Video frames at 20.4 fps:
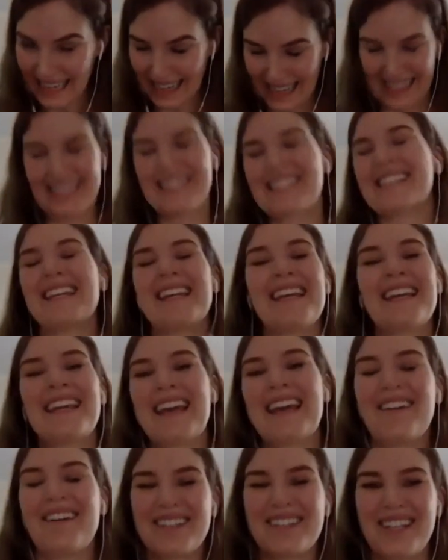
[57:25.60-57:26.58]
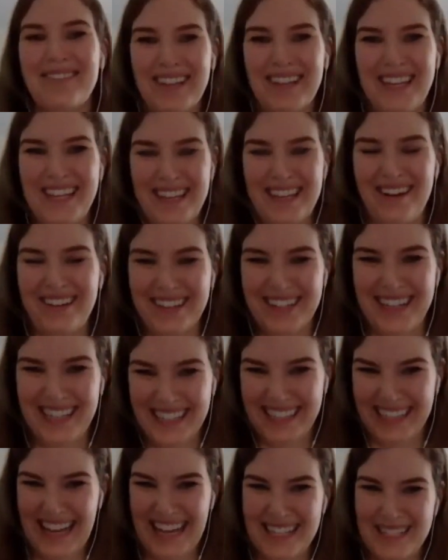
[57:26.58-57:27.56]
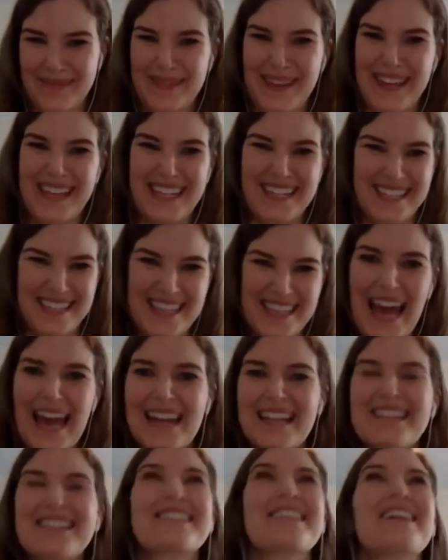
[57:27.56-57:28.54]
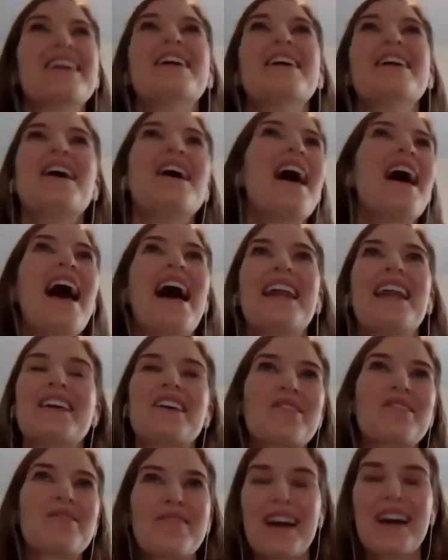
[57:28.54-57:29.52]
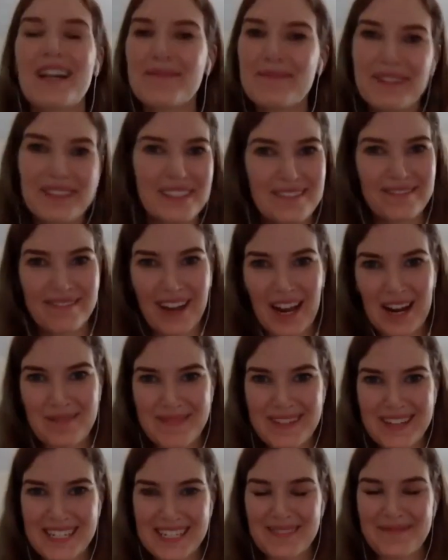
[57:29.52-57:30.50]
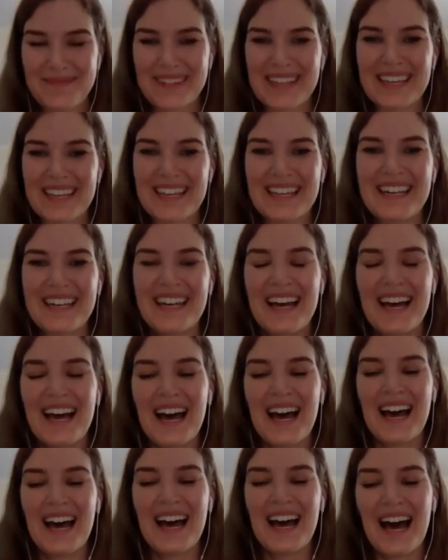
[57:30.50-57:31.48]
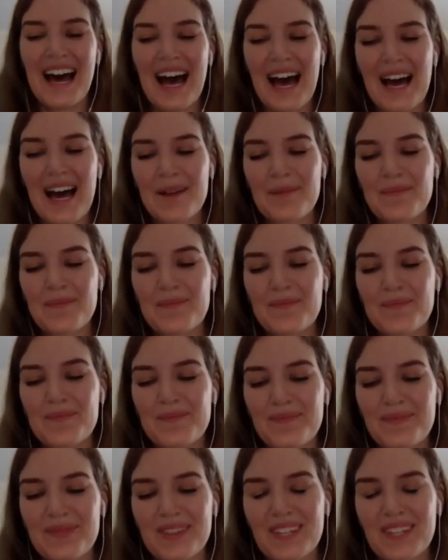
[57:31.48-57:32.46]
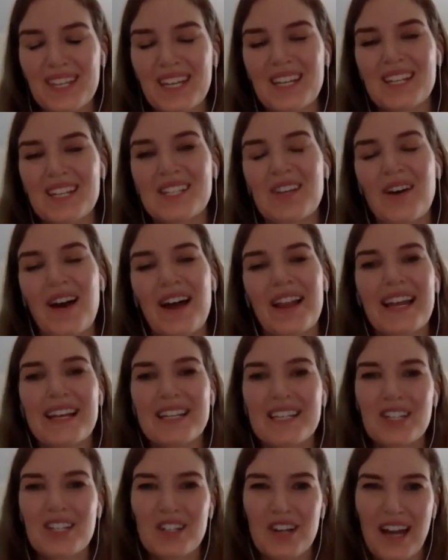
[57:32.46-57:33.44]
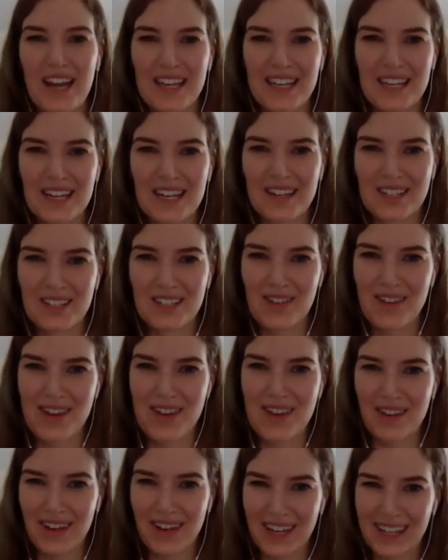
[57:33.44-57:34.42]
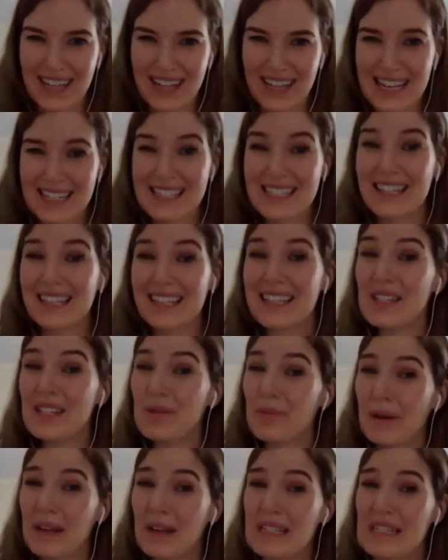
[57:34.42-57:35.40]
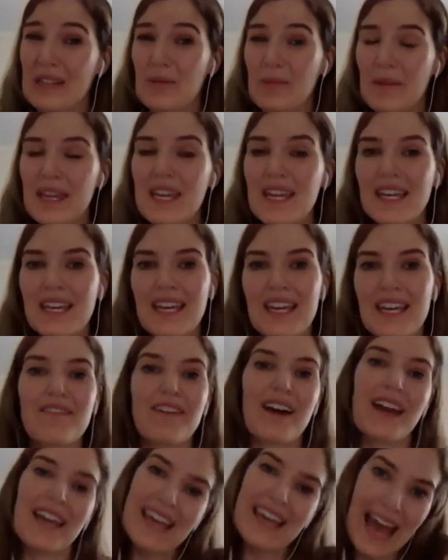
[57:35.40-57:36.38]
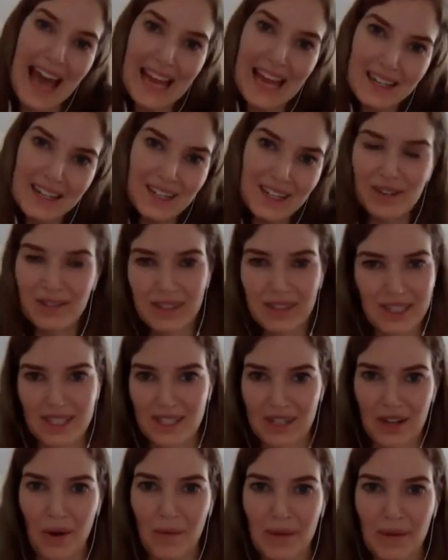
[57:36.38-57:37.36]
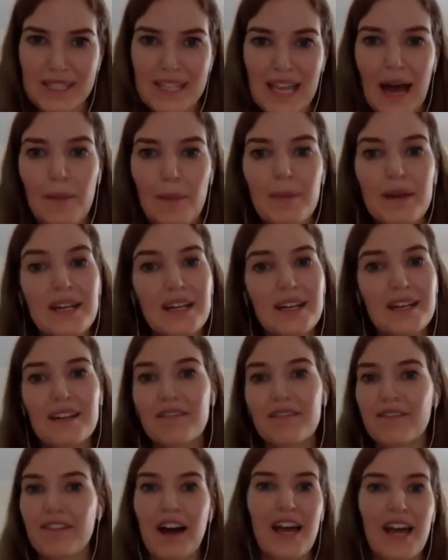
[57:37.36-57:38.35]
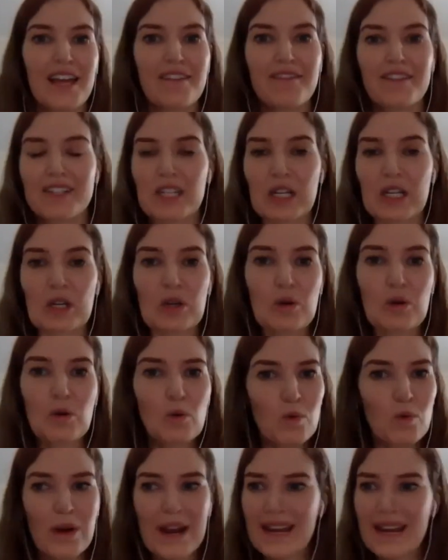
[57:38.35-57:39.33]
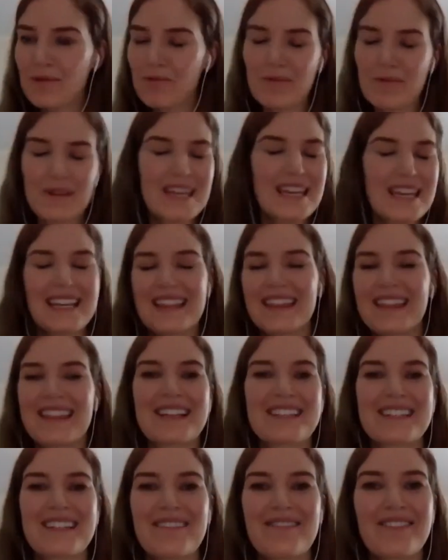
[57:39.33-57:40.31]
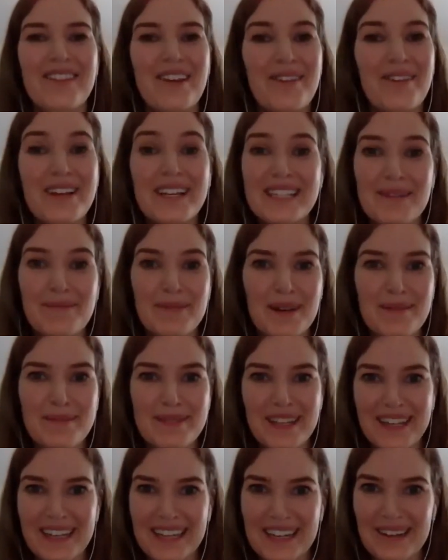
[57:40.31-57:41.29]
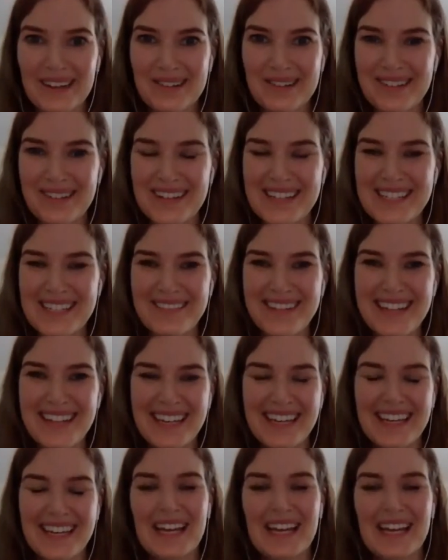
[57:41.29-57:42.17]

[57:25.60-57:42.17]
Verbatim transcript: I sneak out to a yoga class because that is an incredible environment to be in. Um, so I like to try and get out to a yoga class at least once a week if I can. You know, it doesn't always happen and if if it's a great week and things are flowing, sometimes I'll get out twice a week.